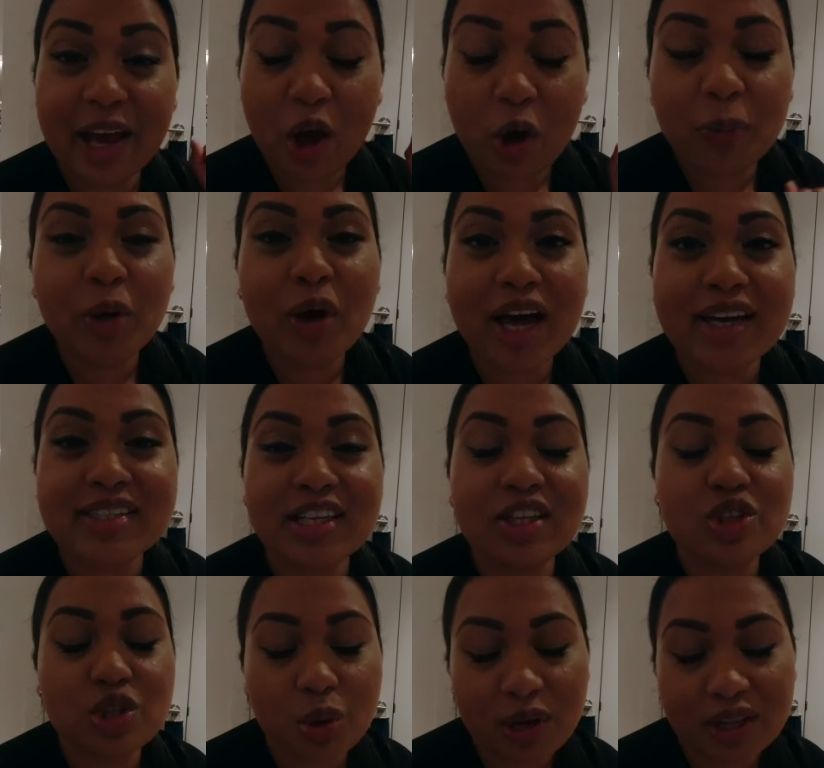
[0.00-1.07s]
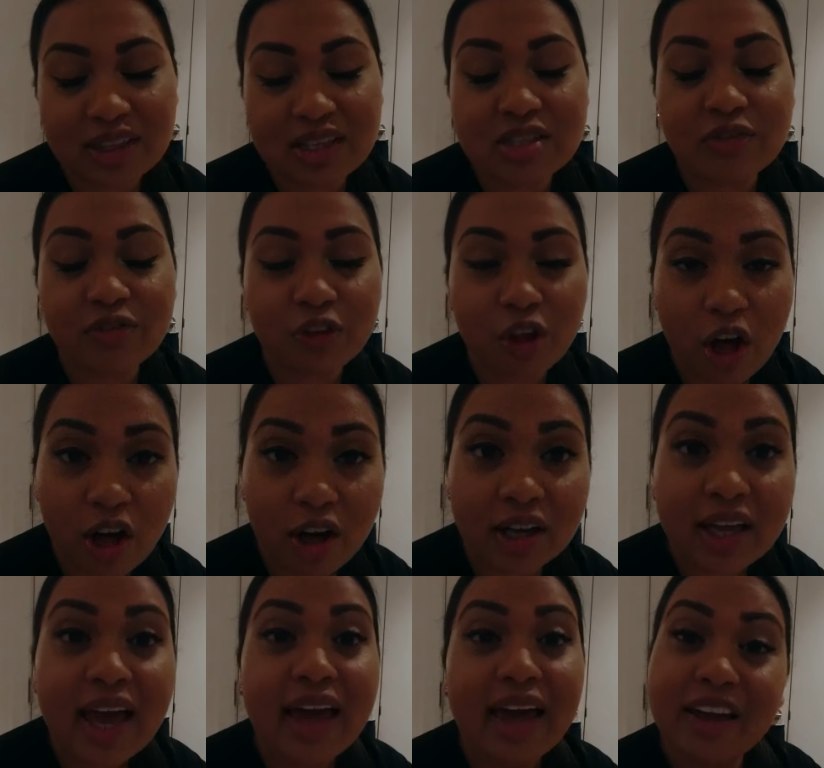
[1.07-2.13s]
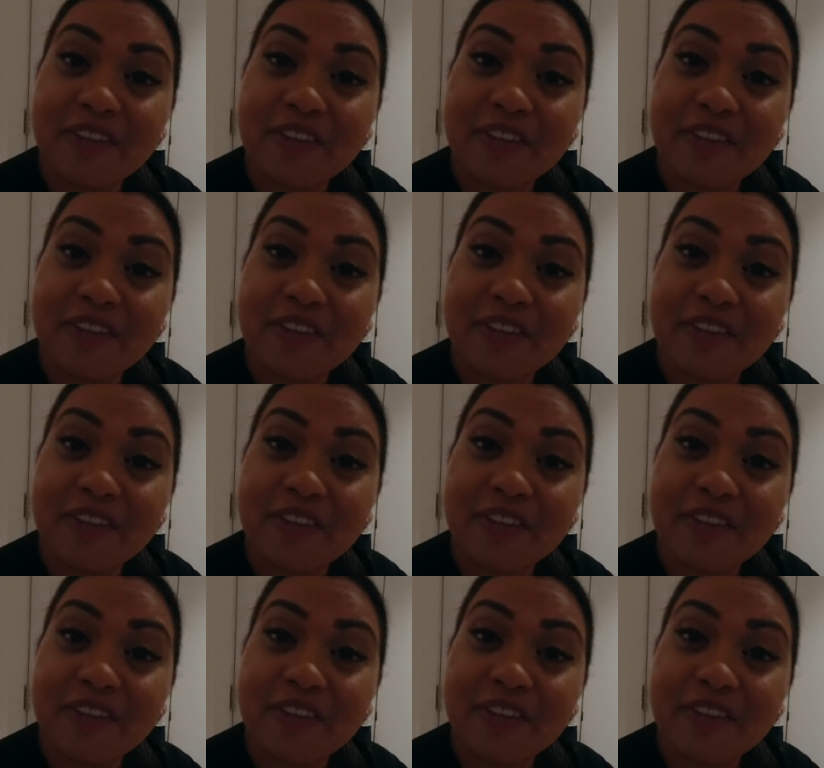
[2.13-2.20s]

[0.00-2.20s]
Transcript: I hope you guys enjoyed this vlog.